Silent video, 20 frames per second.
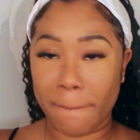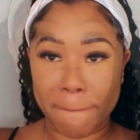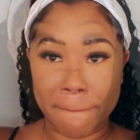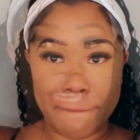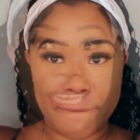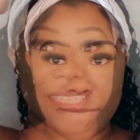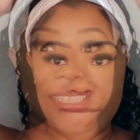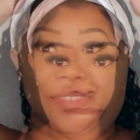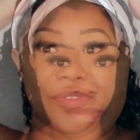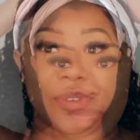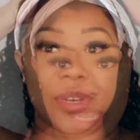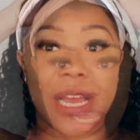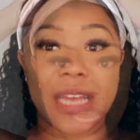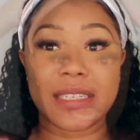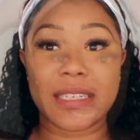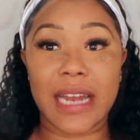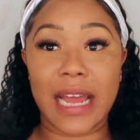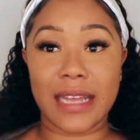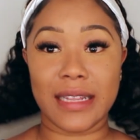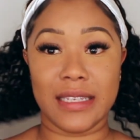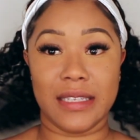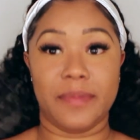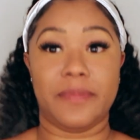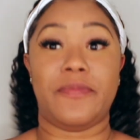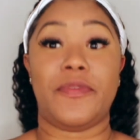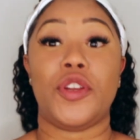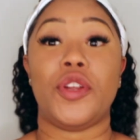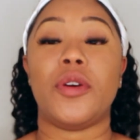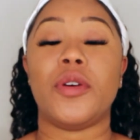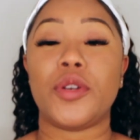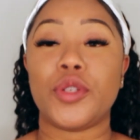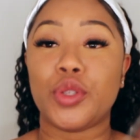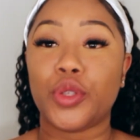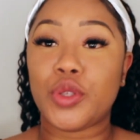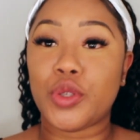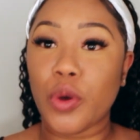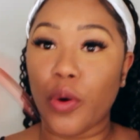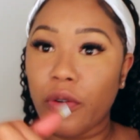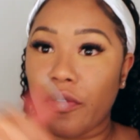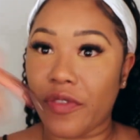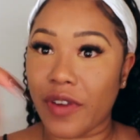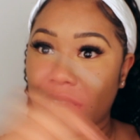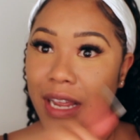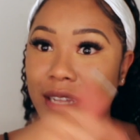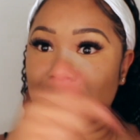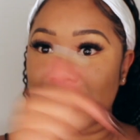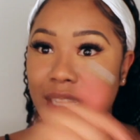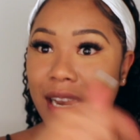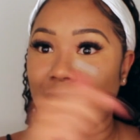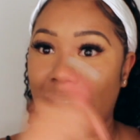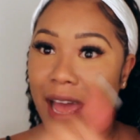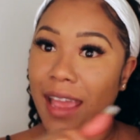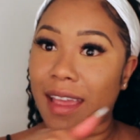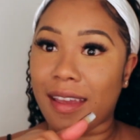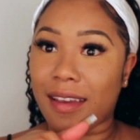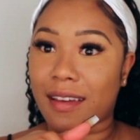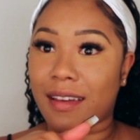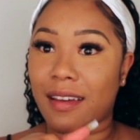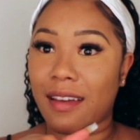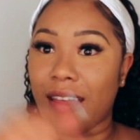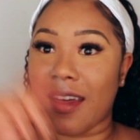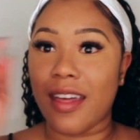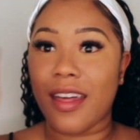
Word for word: But yes, if you guys like this video, don't forget to like